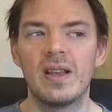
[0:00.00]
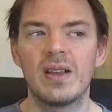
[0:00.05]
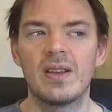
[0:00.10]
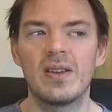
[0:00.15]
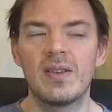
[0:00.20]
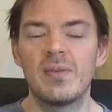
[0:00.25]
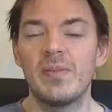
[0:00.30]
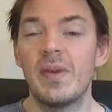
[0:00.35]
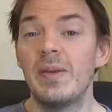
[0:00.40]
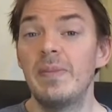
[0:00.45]

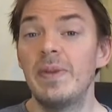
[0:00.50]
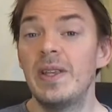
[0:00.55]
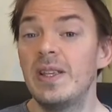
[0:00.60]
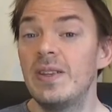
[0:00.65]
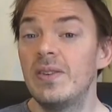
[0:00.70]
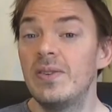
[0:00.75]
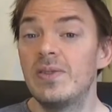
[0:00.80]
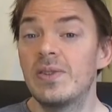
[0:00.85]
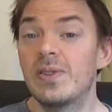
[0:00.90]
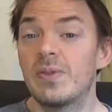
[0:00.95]
Could have maybe
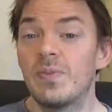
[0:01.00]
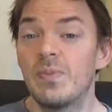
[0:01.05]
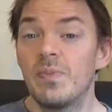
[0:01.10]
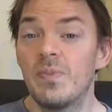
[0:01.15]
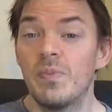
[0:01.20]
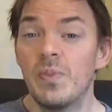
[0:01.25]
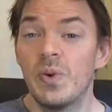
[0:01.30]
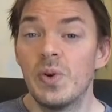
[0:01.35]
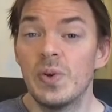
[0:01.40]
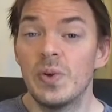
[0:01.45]
used
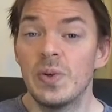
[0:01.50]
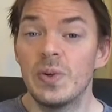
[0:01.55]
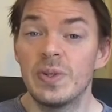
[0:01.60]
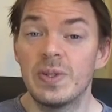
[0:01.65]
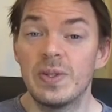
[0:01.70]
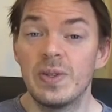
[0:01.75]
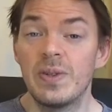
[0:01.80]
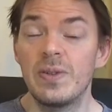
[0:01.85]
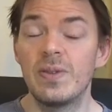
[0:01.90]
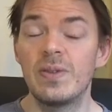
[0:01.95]
more
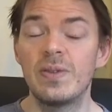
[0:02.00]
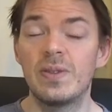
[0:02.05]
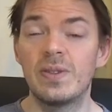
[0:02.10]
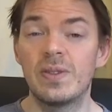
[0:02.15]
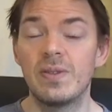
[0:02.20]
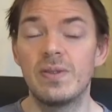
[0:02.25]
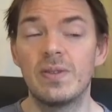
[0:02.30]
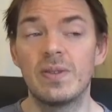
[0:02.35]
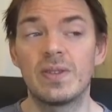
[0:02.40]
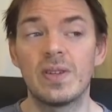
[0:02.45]
to
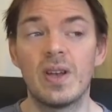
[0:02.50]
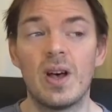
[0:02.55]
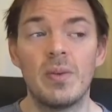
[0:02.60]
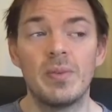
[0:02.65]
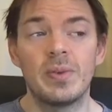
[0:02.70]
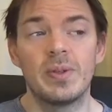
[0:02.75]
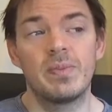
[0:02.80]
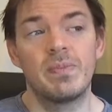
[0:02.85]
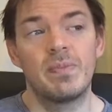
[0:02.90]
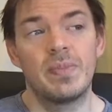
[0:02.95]
the
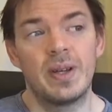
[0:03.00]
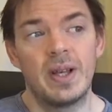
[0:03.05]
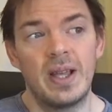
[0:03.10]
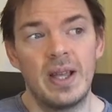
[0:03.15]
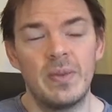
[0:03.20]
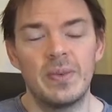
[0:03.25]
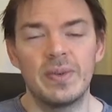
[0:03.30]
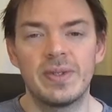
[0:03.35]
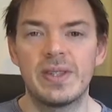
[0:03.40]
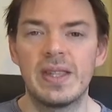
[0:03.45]
tops, but
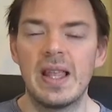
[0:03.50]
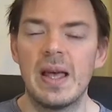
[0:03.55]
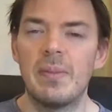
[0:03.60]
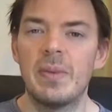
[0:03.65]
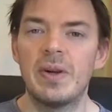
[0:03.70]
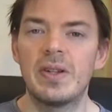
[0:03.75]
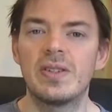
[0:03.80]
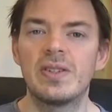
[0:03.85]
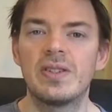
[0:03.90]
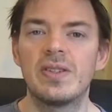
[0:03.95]
it wasn't that
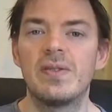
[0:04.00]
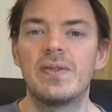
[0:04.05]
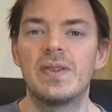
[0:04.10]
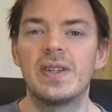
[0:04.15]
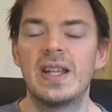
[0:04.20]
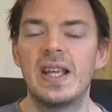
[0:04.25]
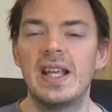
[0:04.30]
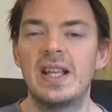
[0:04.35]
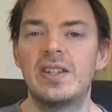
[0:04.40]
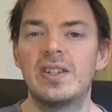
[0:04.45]
much of
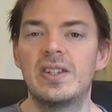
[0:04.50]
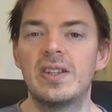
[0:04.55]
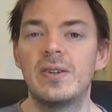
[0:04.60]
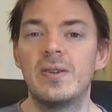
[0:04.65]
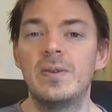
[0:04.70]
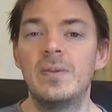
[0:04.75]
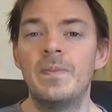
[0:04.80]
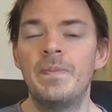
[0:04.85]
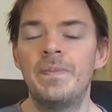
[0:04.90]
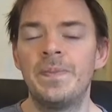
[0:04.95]
an
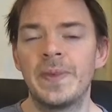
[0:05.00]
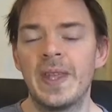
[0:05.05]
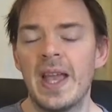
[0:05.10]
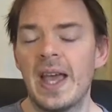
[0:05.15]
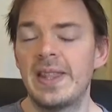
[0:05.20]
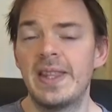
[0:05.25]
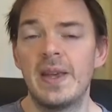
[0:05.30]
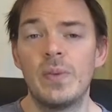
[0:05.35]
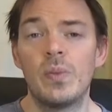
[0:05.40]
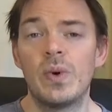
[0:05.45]
issue.
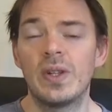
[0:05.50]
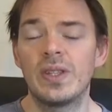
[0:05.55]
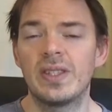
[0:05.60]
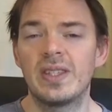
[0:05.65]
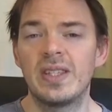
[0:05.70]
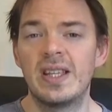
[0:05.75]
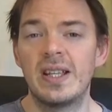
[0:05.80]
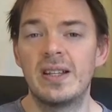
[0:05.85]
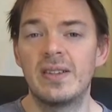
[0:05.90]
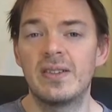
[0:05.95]
And then once
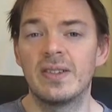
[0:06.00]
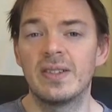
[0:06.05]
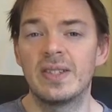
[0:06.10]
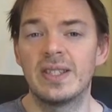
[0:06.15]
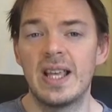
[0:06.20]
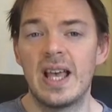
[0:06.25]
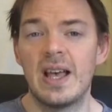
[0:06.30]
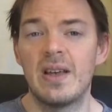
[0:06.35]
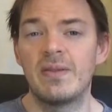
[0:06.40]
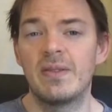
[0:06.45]
he'd gone
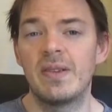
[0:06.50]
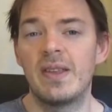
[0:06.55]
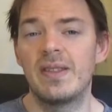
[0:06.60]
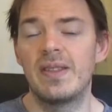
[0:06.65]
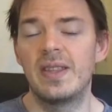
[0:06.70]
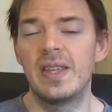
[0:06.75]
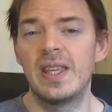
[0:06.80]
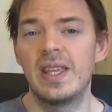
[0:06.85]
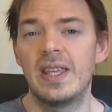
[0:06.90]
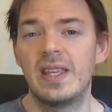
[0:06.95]
down,
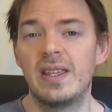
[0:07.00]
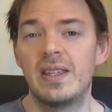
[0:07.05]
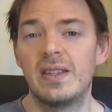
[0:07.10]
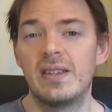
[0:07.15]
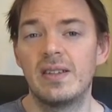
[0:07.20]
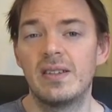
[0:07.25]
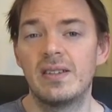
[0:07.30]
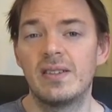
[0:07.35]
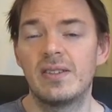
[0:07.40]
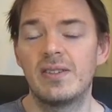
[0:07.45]
the
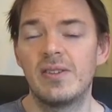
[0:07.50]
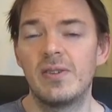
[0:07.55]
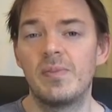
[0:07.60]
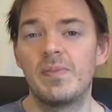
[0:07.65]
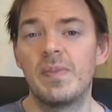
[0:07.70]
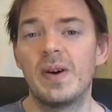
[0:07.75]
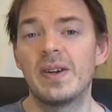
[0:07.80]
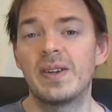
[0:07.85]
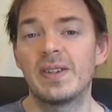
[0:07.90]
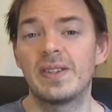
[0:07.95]
2
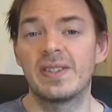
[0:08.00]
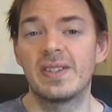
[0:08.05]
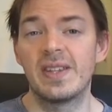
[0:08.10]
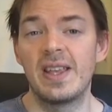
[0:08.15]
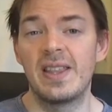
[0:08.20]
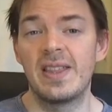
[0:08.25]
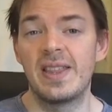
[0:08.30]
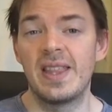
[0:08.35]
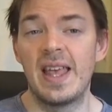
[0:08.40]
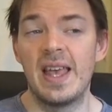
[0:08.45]
bugs
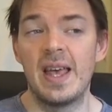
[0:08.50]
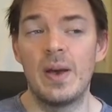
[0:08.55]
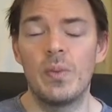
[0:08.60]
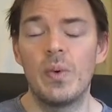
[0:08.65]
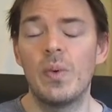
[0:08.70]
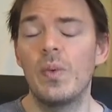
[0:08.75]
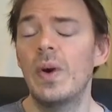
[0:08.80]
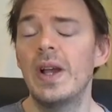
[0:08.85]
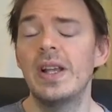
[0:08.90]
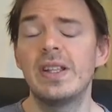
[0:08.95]
in there
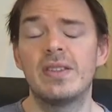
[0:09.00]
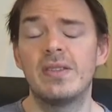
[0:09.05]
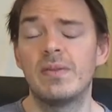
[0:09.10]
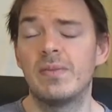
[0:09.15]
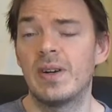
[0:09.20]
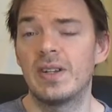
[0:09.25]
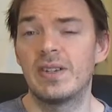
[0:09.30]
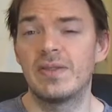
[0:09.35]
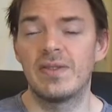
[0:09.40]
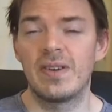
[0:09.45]
were way too
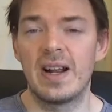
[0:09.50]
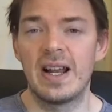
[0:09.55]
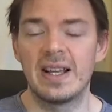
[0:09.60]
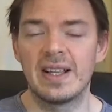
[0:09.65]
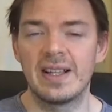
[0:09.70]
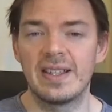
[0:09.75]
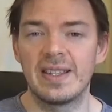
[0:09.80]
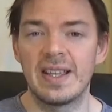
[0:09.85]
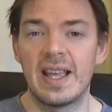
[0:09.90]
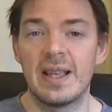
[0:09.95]
much for
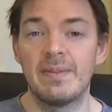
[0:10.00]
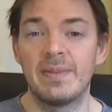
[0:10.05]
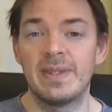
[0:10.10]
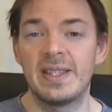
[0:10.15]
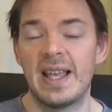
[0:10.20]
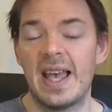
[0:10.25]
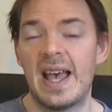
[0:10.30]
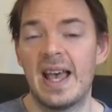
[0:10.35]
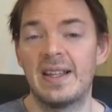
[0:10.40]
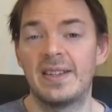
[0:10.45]
Alakazam
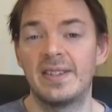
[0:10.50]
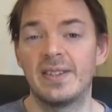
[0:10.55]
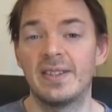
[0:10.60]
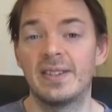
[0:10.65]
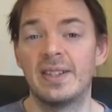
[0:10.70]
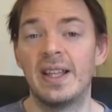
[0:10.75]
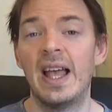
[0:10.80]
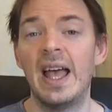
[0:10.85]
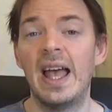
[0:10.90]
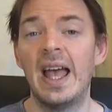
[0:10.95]
to
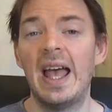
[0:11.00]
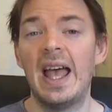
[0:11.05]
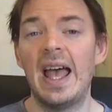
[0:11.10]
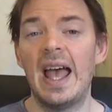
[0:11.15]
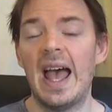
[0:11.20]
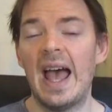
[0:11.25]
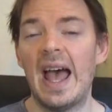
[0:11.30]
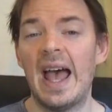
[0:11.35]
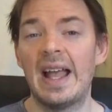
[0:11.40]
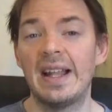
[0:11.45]
handle,
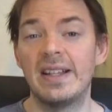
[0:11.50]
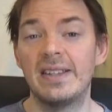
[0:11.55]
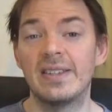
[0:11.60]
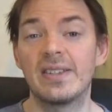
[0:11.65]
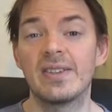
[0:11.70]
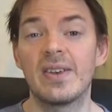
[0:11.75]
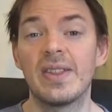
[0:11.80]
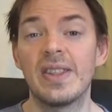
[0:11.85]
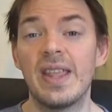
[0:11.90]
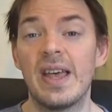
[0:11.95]
and
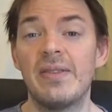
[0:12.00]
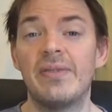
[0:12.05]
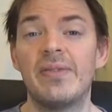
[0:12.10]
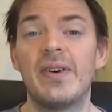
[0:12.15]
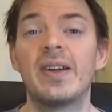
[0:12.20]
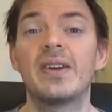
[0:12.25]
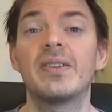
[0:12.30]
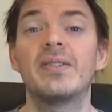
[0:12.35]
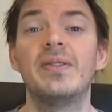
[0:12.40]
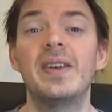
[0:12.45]
got that
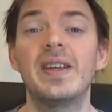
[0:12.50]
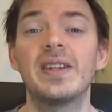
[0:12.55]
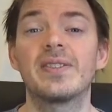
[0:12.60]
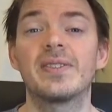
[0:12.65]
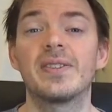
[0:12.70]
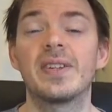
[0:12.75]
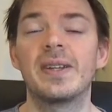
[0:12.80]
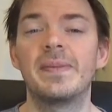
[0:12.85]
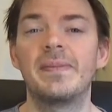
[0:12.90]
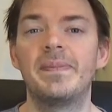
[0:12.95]
final
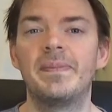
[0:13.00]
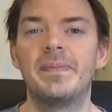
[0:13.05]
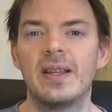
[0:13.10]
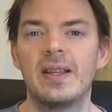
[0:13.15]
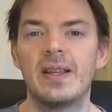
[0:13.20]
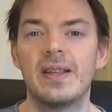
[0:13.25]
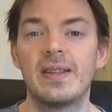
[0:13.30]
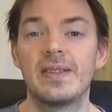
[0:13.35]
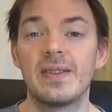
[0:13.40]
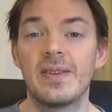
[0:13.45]
victory.
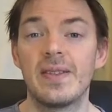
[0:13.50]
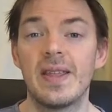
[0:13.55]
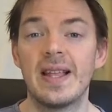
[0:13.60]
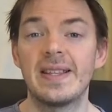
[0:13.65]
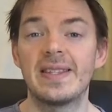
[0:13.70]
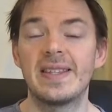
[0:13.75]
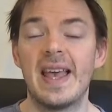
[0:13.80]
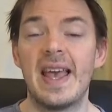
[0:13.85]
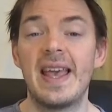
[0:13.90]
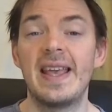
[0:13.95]
So
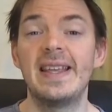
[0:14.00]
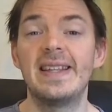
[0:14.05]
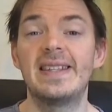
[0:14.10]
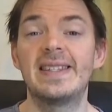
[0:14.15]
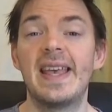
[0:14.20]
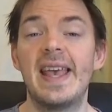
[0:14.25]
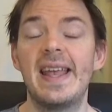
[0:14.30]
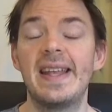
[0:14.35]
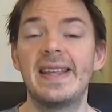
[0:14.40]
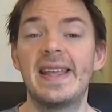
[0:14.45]
that's a
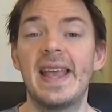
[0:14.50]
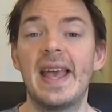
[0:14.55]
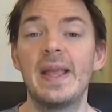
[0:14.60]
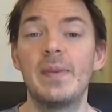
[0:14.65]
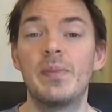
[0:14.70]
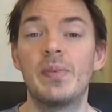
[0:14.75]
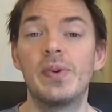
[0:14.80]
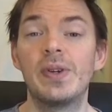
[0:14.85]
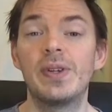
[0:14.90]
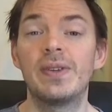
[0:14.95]

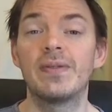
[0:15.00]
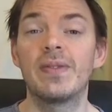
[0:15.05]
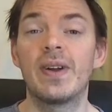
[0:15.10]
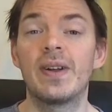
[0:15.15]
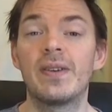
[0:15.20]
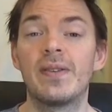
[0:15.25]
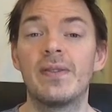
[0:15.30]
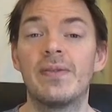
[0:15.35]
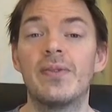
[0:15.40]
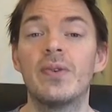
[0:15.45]
10k point
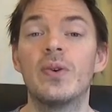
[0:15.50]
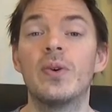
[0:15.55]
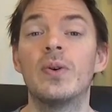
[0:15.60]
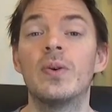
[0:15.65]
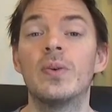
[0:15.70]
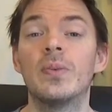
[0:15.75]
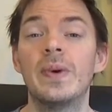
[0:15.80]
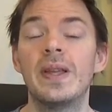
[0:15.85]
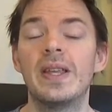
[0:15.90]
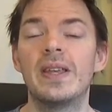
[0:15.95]
run
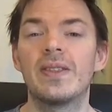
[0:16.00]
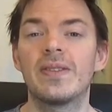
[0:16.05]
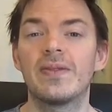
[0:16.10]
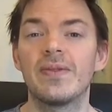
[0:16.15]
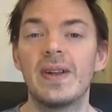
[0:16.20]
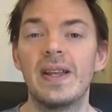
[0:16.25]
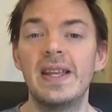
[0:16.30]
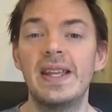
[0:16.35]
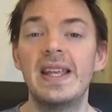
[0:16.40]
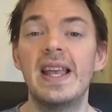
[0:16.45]
for week
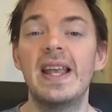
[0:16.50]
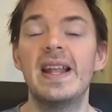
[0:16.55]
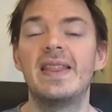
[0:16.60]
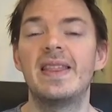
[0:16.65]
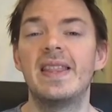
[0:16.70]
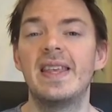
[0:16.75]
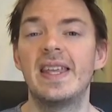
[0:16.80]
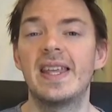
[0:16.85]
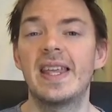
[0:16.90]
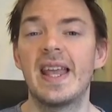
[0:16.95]
3 in
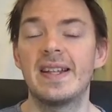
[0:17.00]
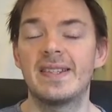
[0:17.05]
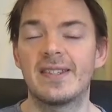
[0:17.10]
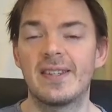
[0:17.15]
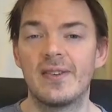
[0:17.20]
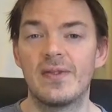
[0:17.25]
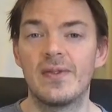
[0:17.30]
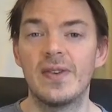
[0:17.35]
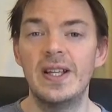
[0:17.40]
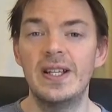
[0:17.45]
the
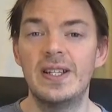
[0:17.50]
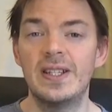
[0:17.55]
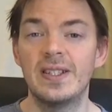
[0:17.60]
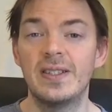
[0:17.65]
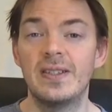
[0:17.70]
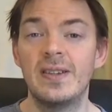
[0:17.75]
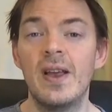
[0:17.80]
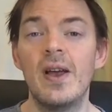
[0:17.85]
Kanto region.